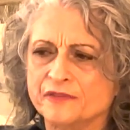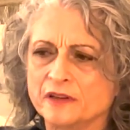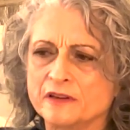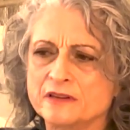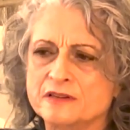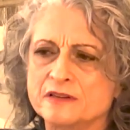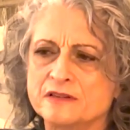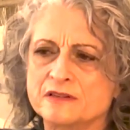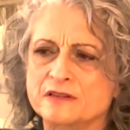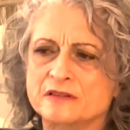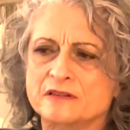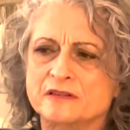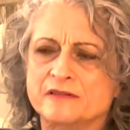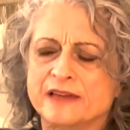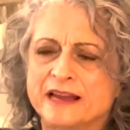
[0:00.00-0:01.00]
to listen
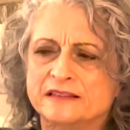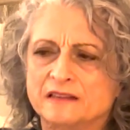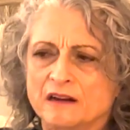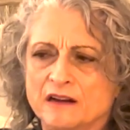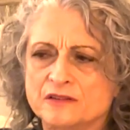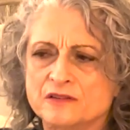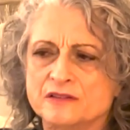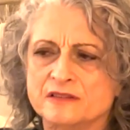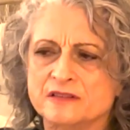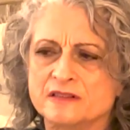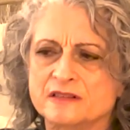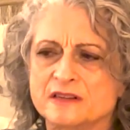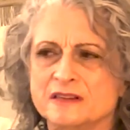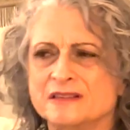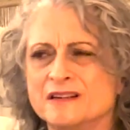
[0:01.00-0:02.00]
to that conscience and
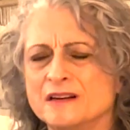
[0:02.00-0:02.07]
says,